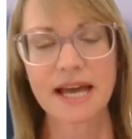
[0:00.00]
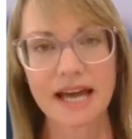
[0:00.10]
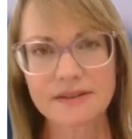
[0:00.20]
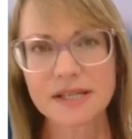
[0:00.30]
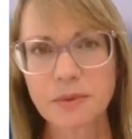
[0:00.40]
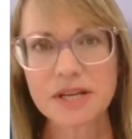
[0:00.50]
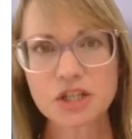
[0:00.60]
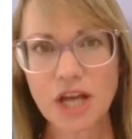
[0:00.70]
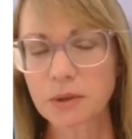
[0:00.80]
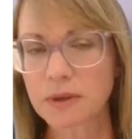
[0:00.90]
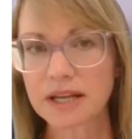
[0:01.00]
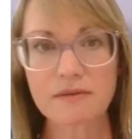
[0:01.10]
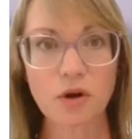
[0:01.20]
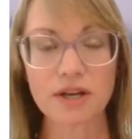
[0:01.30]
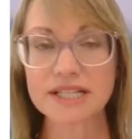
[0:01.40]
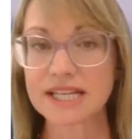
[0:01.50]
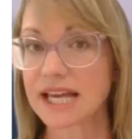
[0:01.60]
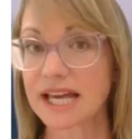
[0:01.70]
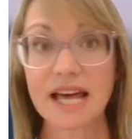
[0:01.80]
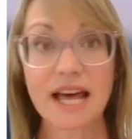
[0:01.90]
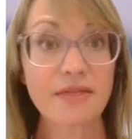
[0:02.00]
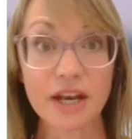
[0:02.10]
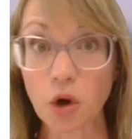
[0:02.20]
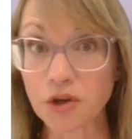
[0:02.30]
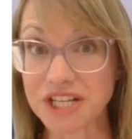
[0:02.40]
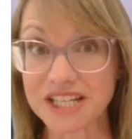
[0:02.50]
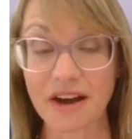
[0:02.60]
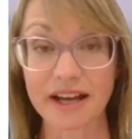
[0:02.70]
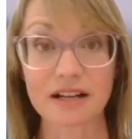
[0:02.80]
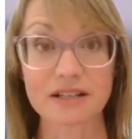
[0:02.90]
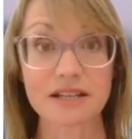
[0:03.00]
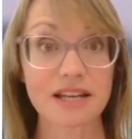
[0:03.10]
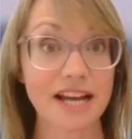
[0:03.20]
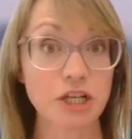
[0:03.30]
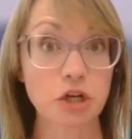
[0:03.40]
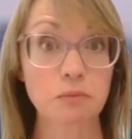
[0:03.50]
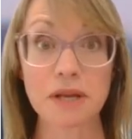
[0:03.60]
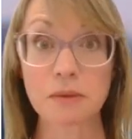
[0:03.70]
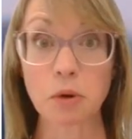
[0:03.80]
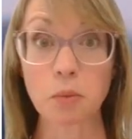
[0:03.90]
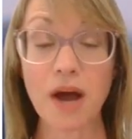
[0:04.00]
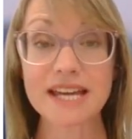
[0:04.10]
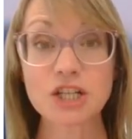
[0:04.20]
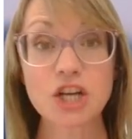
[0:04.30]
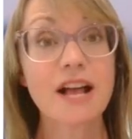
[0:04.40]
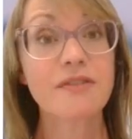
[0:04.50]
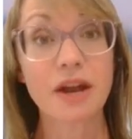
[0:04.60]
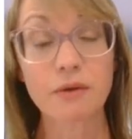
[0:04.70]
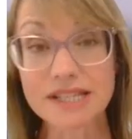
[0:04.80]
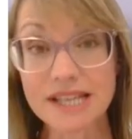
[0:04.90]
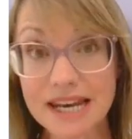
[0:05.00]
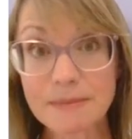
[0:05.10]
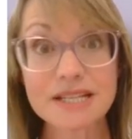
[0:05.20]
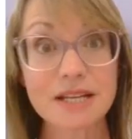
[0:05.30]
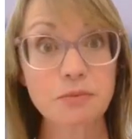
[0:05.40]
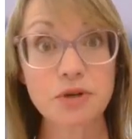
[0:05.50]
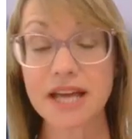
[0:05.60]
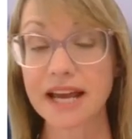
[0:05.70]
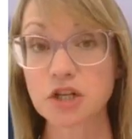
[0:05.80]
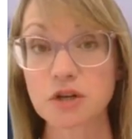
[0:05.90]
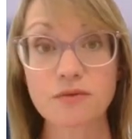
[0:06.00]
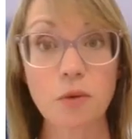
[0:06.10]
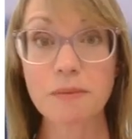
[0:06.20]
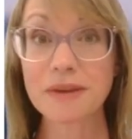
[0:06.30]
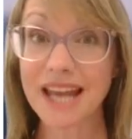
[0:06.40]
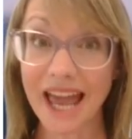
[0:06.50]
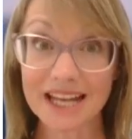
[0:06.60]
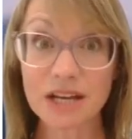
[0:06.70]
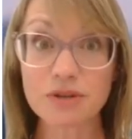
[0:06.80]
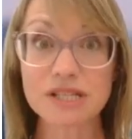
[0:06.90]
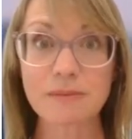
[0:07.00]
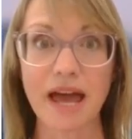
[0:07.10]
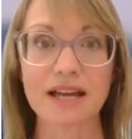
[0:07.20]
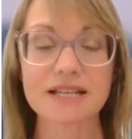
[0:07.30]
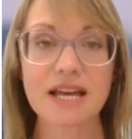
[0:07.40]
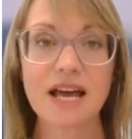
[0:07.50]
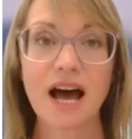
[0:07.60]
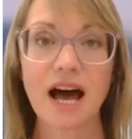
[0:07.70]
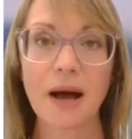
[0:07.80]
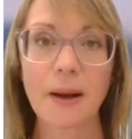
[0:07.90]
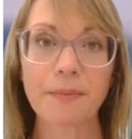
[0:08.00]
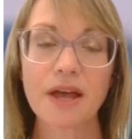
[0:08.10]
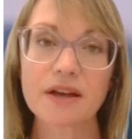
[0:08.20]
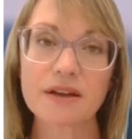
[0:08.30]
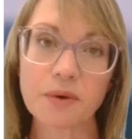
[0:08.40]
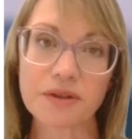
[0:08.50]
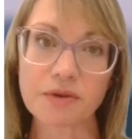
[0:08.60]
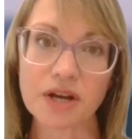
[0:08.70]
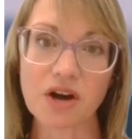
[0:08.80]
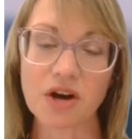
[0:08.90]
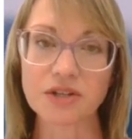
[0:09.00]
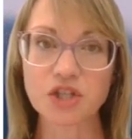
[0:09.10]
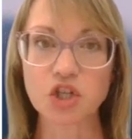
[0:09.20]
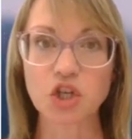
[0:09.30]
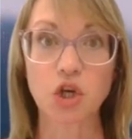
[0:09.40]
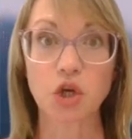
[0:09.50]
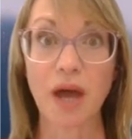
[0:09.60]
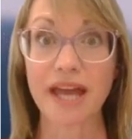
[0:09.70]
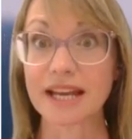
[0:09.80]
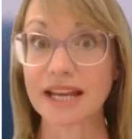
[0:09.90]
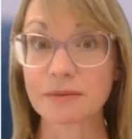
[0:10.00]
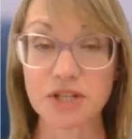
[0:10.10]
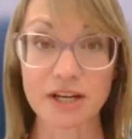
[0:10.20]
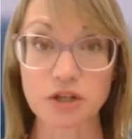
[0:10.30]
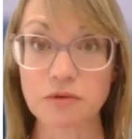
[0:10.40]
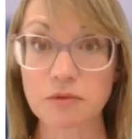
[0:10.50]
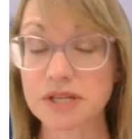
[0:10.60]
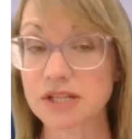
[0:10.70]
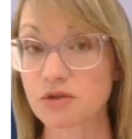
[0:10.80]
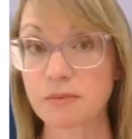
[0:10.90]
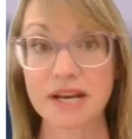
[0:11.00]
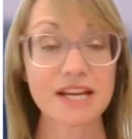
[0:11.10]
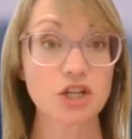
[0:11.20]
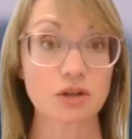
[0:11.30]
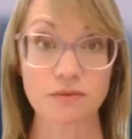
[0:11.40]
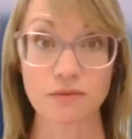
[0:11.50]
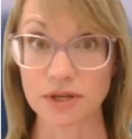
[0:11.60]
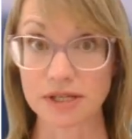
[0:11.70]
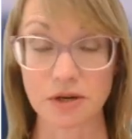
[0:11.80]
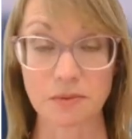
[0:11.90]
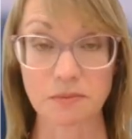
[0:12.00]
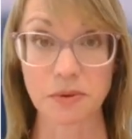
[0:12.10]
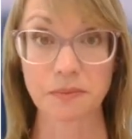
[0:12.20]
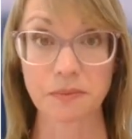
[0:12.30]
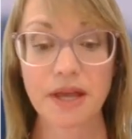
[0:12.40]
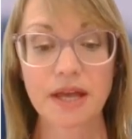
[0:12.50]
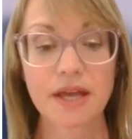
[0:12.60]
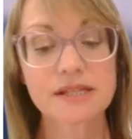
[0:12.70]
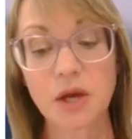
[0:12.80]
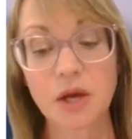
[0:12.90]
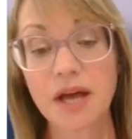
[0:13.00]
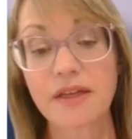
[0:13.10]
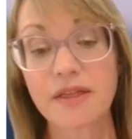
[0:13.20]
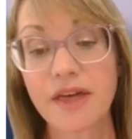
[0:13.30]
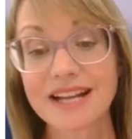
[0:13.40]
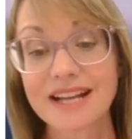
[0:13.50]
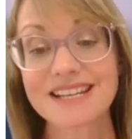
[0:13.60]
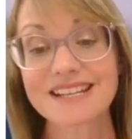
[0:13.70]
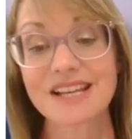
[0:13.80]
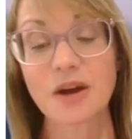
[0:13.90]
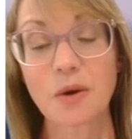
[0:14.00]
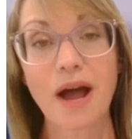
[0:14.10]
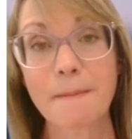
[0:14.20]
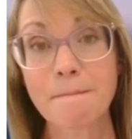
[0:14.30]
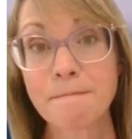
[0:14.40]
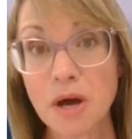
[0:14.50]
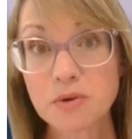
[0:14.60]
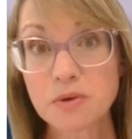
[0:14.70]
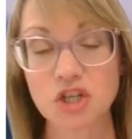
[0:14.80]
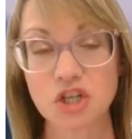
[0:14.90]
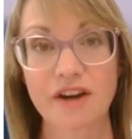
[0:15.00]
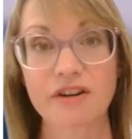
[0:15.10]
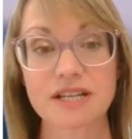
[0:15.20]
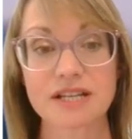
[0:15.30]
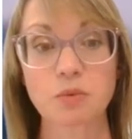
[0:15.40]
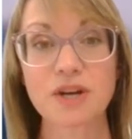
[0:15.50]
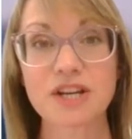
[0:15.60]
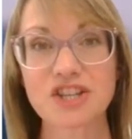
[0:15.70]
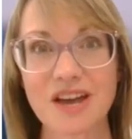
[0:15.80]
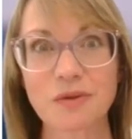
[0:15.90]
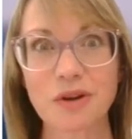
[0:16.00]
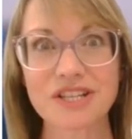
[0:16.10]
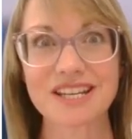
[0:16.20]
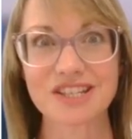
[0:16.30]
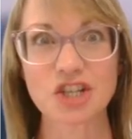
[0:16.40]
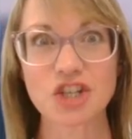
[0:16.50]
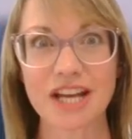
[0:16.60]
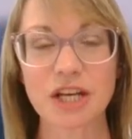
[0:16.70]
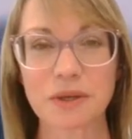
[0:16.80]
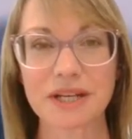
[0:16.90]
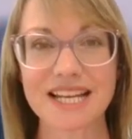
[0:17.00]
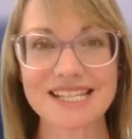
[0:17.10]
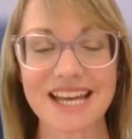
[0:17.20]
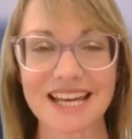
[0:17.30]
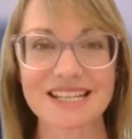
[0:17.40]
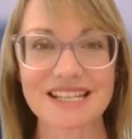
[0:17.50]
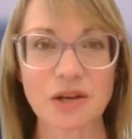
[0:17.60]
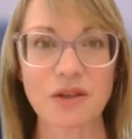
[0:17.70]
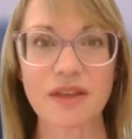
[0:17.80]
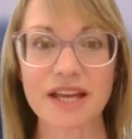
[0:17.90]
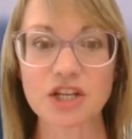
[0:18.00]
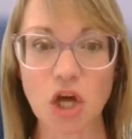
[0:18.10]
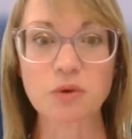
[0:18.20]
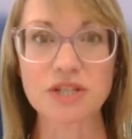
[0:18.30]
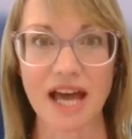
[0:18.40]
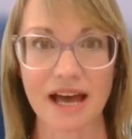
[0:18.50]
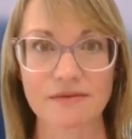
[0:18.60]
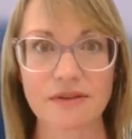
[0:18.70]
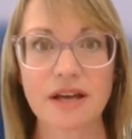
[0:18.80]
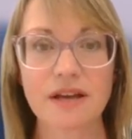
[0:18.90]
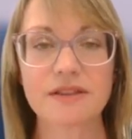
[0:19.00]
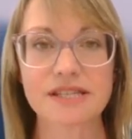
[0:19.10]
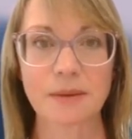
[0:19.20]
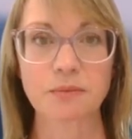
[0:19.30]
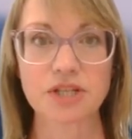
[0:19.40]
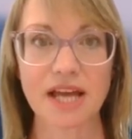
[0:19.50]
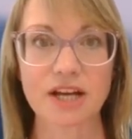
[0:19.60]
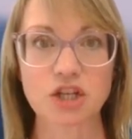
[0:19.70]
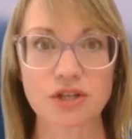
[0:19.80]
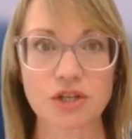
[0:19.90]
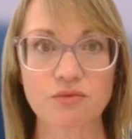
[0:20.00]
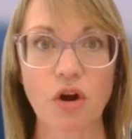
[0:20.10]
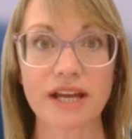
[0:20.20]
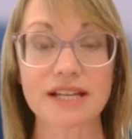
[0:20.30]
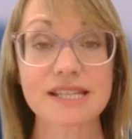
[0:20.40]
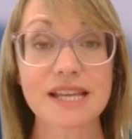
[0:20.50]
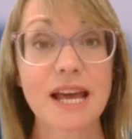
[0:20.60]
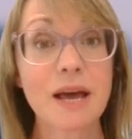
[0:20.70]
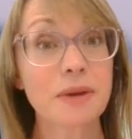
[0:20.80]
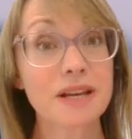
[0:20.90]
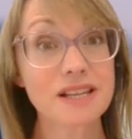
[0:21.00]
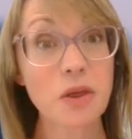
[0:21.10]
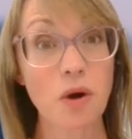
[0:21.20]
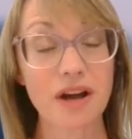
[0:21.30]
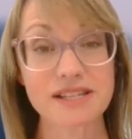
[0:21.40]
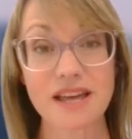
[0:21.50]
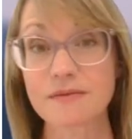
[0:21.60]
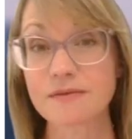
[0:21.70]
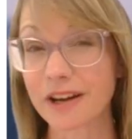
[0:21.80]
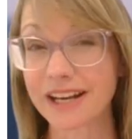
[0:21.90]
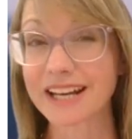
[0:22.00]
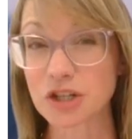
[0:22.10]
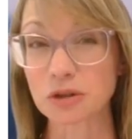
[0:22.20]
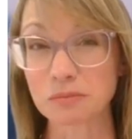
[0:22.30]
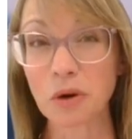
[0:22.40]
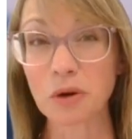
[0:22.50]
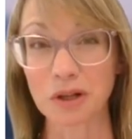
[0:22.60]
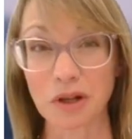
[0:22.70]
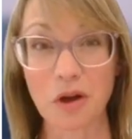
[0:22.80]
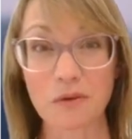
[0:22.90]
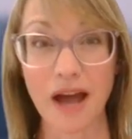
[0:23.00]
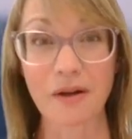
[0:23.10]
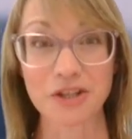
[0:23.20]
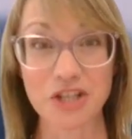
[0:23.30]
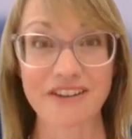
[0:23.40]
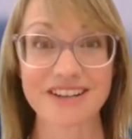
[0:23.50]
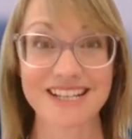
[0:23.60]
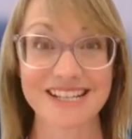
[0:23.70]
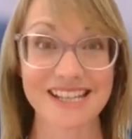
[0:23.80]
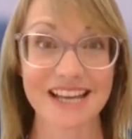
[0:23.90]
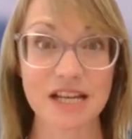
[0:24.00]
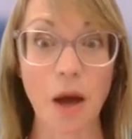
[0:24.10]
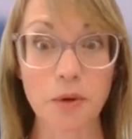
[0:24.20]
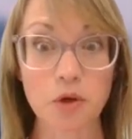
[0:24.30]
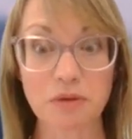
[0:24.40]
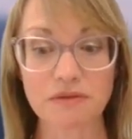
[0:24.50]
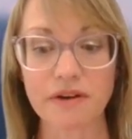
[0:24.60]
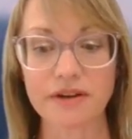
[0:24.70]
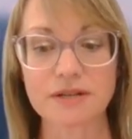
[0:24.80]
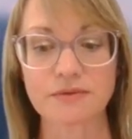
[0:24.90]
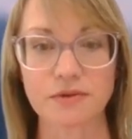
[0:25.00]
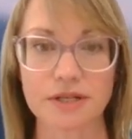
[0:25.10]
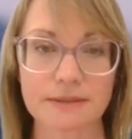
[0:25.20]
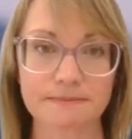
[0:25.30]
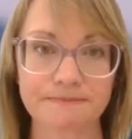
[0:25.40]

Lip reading: And if someone is genuinely a volunteer, they're not entitled to the national minimum wage. There is limited protection from them in any respect, with regards to any protection from discrimination, for example. So that is where most charities wish their volunteers to genuinely sit, so that they don't have the same protections and rights, because otherwise their financial model of how the charity is set up could be very different.